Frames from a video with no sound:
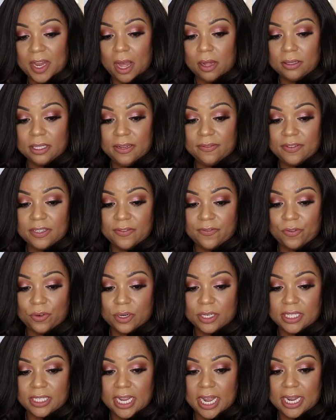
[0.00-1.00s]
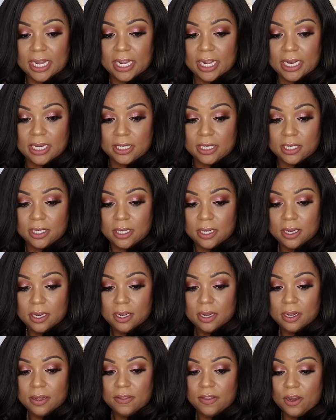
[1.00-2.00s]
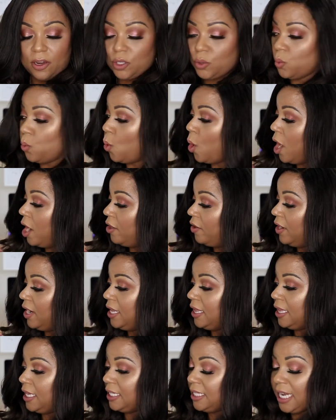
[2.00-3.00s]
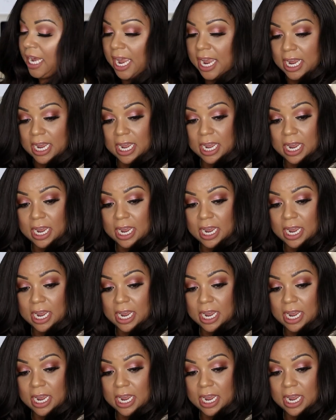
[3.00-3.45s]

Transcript: I'll lift it for a second. There's water in the tank